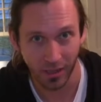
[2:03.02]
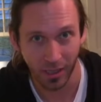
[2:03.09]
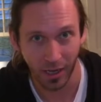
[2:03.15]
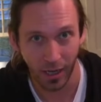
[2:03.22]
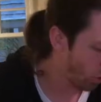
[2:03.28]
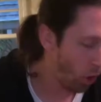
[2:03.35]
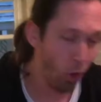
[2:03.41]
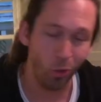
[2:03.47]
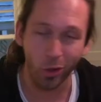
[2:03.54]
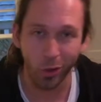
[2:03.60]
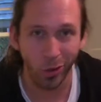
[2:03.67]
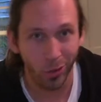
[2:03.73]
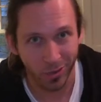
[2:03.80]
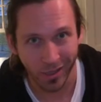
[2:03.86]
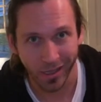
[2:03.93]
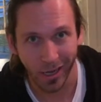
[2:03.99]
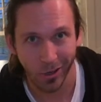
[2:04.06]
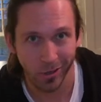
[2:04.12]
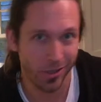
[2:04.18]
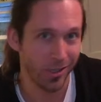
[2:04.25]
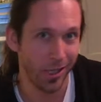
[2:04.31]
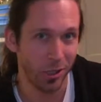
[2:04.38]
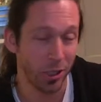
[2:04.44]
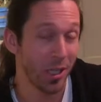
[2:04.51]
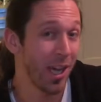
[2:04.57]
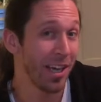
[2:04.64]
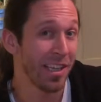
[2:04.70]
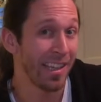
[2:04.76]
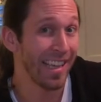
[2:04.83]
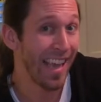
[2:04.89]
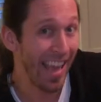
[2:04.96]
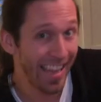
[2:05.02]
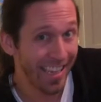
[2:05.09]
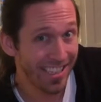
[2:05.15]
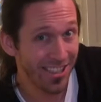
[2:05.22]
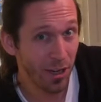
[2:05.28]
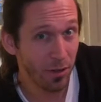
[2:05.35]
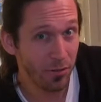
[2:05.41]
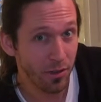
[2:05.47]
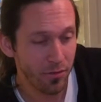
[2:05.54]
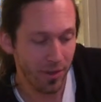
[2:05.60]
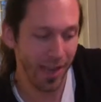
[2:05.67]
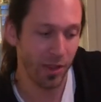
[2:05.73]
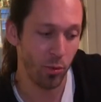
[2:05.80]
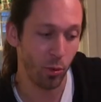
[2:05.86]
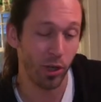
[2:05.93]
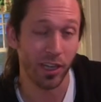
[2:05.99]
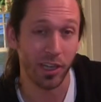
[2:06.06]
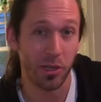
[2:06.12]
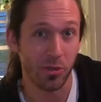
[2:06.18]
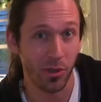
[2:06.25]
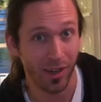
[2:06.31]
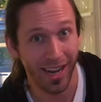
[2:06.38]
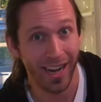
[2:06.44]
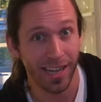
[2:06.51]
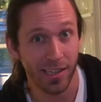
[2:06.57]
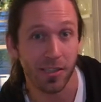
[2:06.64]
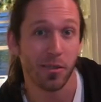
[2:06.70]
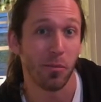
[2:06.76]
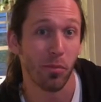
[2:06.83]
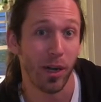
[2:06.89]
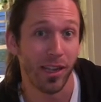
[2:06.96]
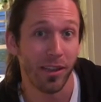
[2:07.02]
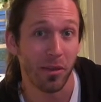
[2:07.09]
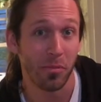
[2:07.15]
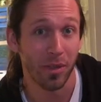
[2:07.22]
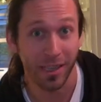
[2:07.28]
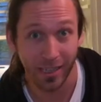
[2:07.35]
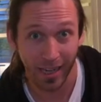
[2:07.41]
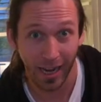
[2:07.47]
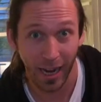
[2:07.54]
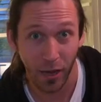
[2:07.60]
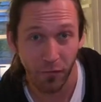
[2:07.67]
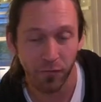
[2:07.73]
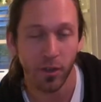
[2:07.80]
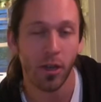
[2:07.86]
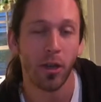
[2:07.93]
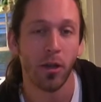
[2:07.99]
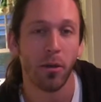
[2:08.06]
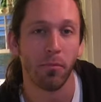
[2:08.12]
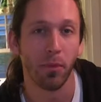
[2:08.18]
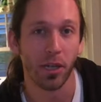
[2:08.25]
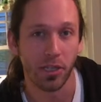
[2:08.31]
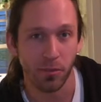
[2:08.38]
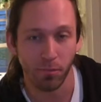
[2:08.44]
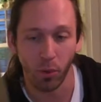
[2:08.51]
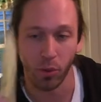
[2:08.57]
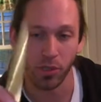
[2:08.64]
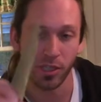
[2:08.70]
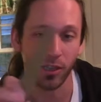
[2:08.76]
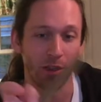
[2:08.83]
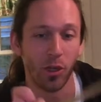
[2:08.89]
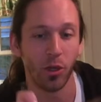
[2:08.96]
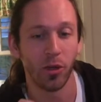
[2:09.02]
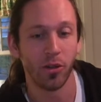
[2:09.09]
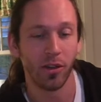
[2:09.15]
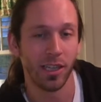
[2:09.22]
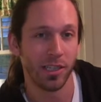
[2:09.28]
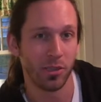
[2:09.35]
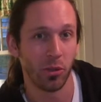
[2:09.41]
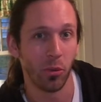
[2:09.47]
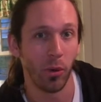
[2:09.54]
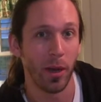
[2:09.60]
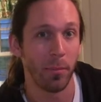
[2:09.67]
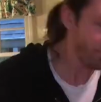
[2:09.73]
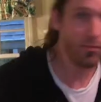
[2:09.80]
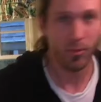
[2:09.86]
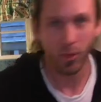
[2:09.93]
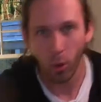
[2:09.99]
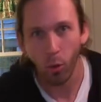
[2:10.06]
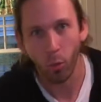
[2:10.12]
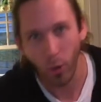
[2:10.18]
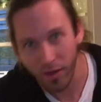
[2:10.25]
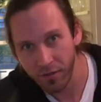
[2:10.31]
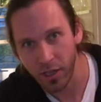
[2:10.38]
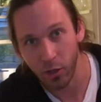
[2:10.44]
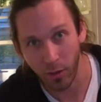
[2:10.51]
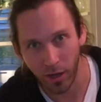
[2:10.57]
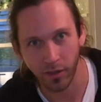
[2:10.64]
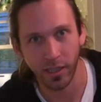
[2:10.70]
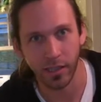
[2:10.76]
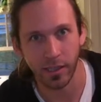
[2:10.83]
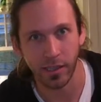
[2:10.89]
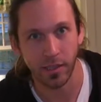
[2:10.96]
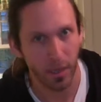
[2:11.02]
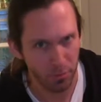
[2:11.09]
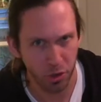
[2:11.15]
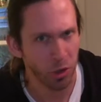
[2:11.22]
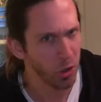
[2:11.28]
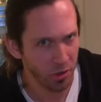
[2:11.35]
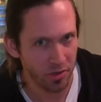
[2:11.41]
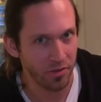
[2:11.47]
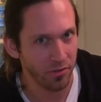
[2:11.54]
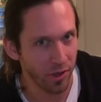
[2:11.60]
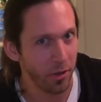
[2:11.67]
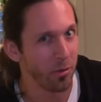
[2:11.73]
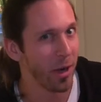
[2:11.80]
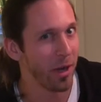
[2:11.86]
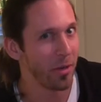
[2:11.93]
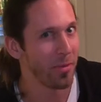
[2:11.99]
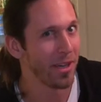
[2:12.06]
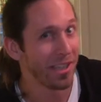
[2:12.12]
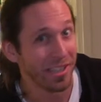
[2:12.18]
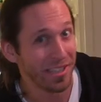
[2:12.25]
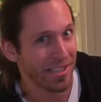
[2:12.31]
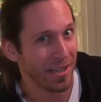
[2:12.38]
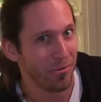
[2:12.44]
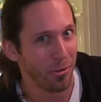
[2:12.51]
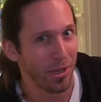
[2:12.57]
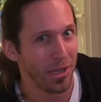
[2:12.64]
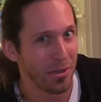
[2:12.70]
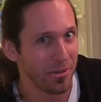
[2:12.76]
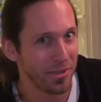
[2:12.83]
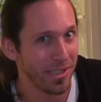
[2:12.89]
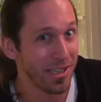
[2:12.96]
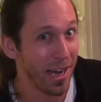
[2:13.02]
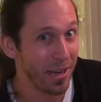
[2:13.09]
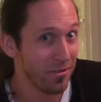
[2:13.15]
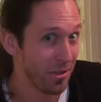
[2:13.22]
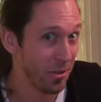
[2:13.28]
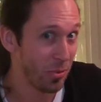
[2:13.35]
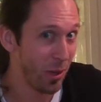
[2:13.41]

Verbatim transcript: the knife. All we're doing with the carrots is actually cutting the ends off of, and then we're gonna use our hands to break them in half, but it's important to learn this grip. Waving it around like this, I'm sure is a very recommended and safe way to use the knives as